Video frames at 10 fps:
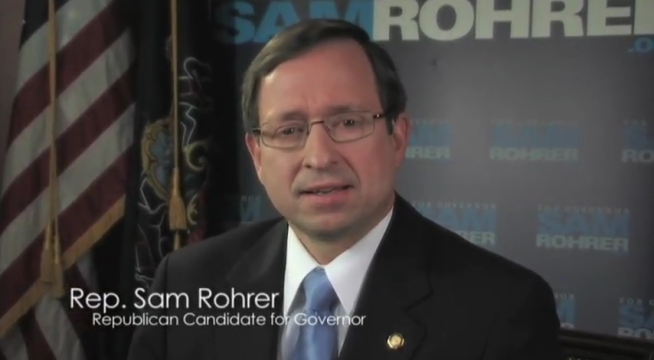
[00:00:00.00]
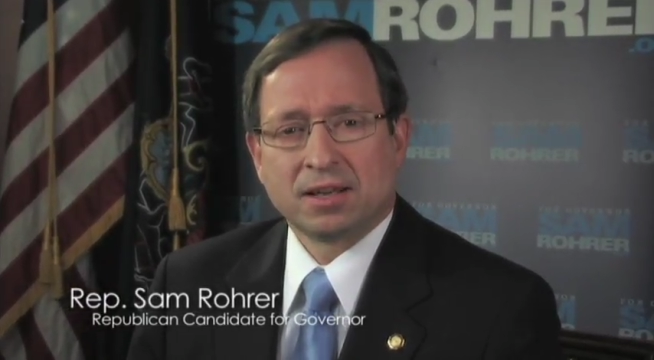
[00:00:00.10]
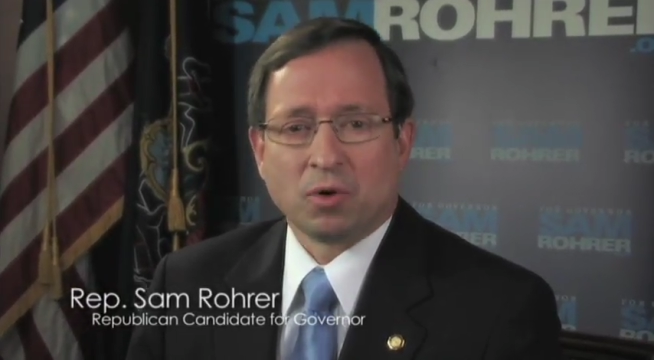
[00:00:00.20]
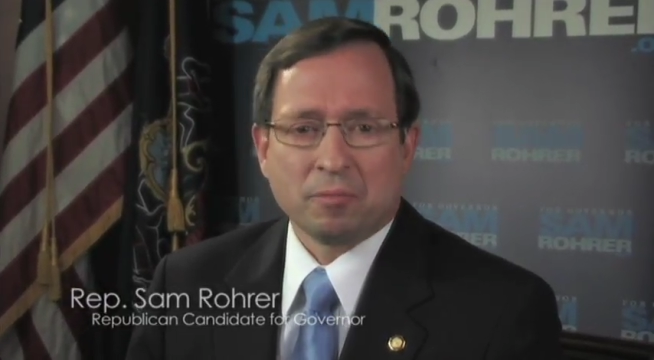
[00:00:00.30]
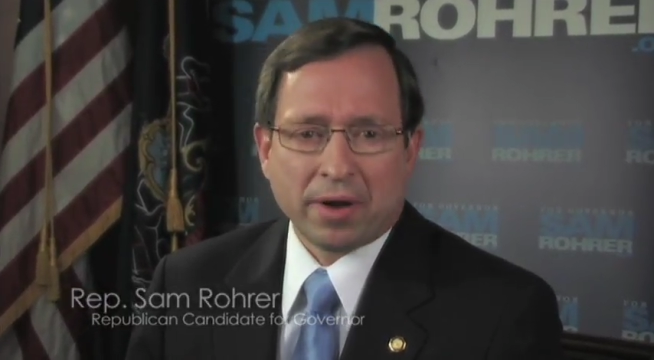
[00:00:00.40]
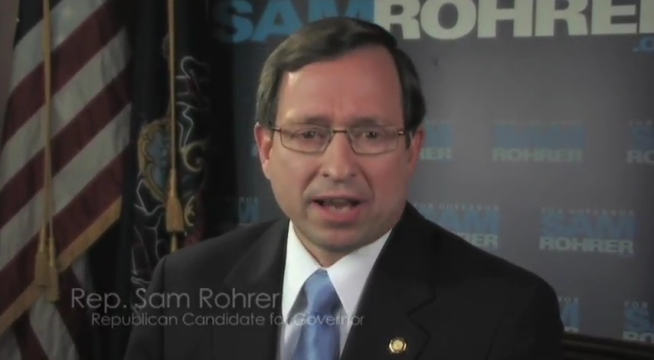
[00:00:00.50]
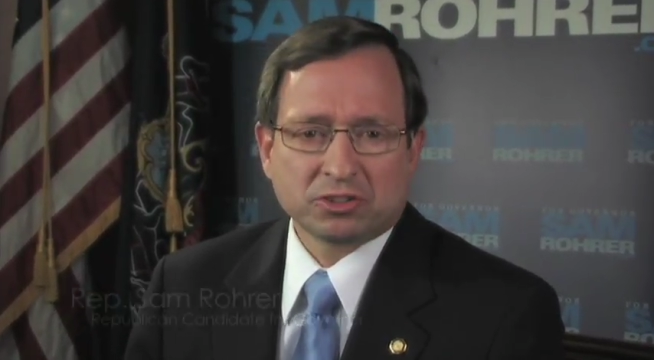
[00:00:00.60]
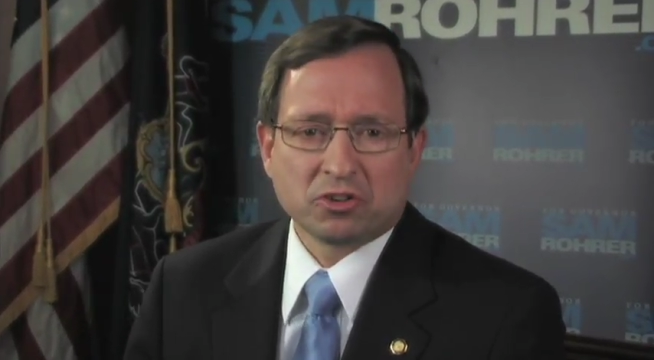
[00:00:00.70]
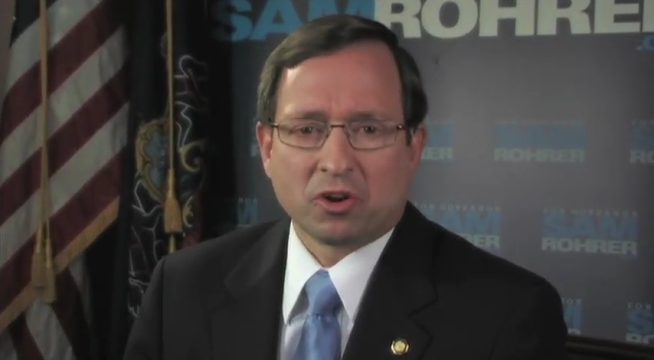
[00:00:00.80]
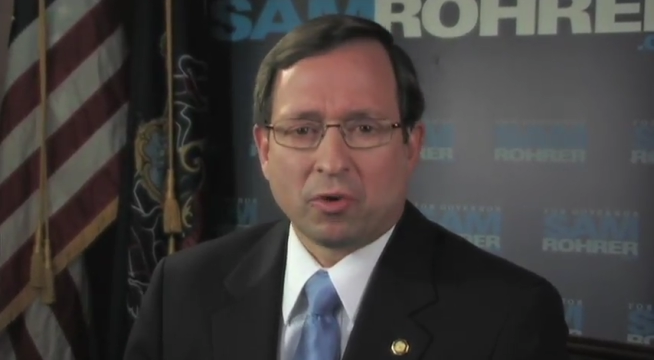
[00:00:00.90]
What passed
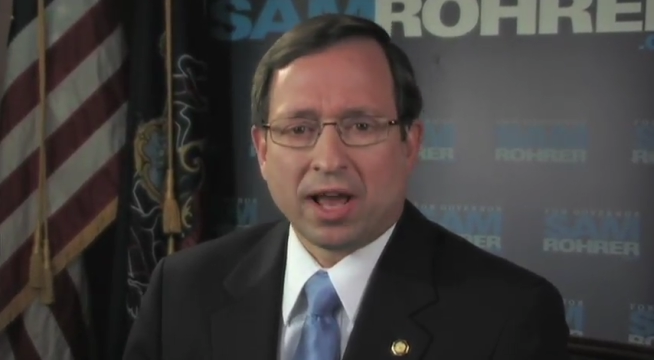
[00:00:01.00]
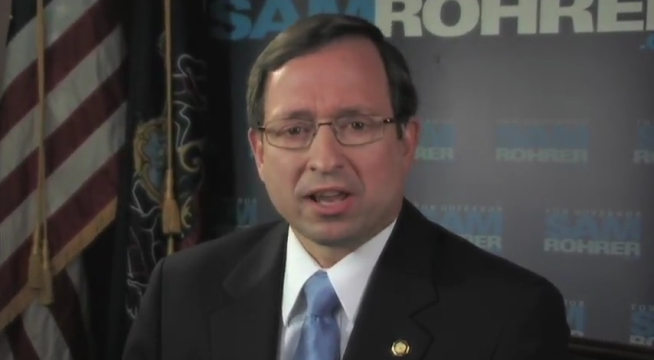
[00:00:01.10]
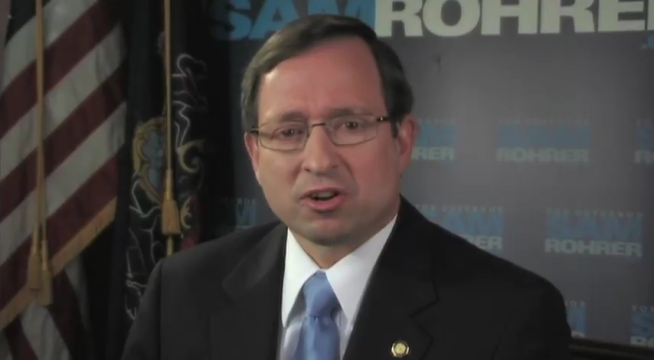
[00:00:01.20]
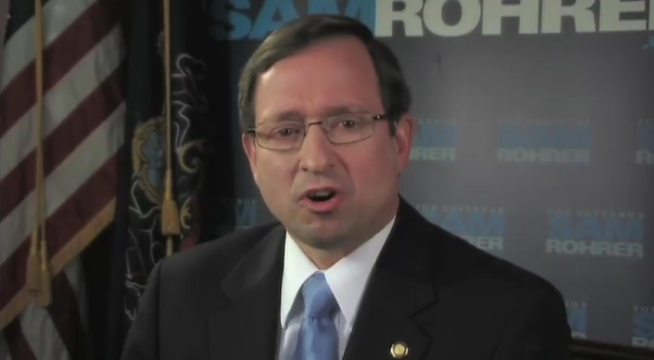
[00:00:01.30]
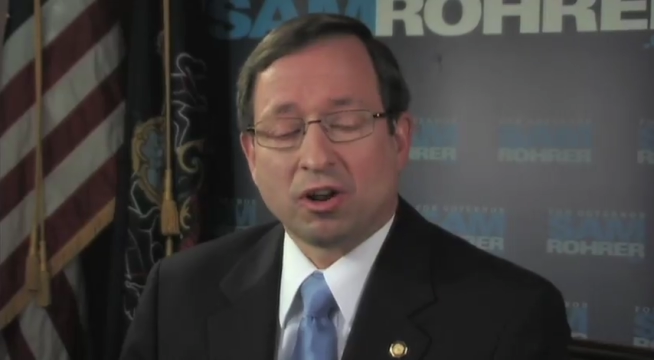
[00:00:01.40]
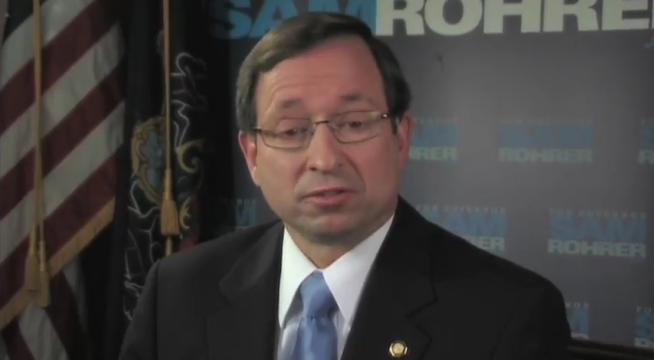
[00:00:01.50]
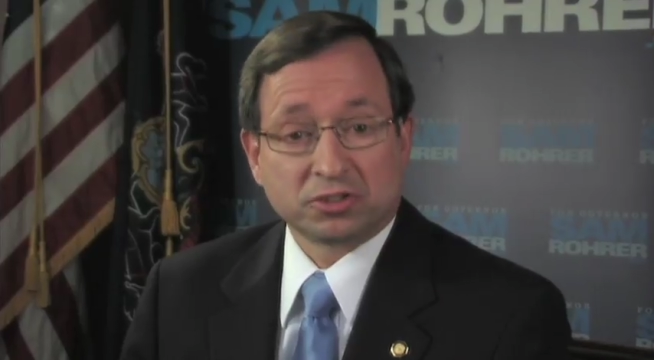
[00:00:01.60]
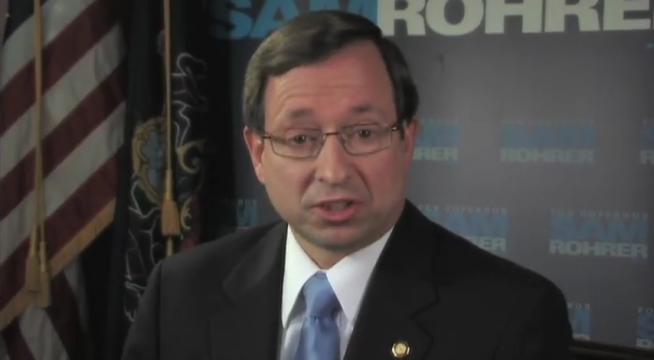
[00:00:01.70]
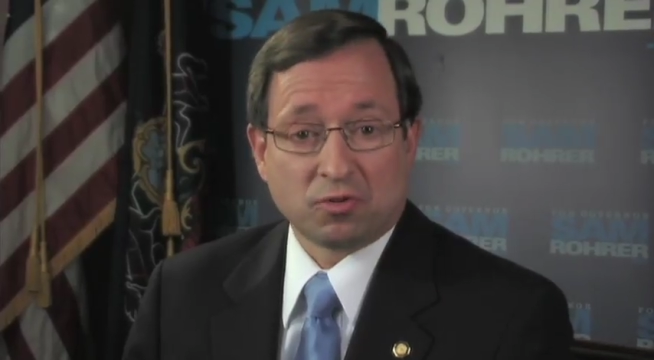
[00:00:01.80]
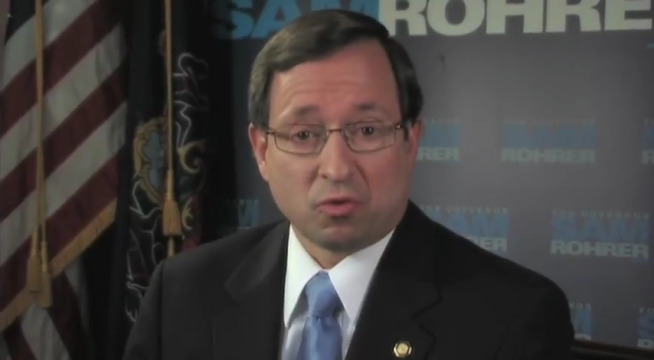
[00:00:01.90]
under the rally call of
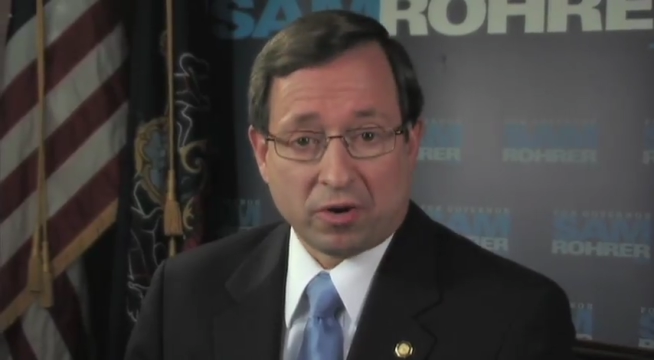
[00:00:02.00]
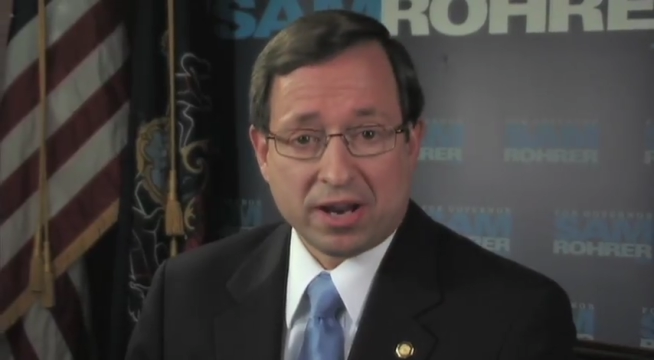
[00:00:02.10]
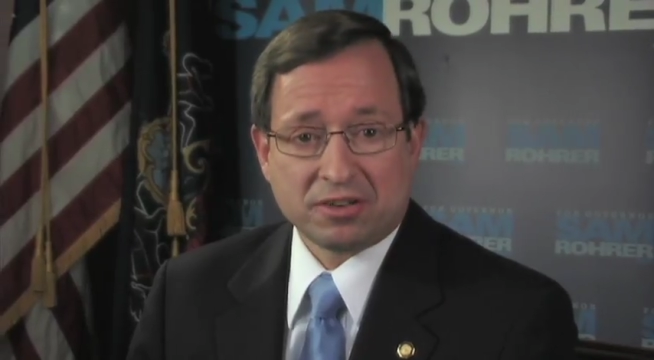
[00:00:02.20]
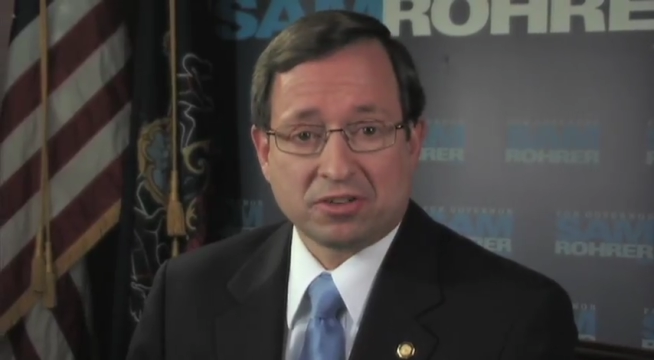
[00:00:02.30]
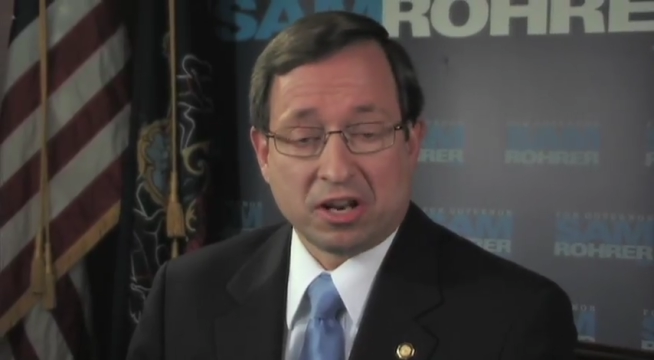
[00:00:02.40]
civil rights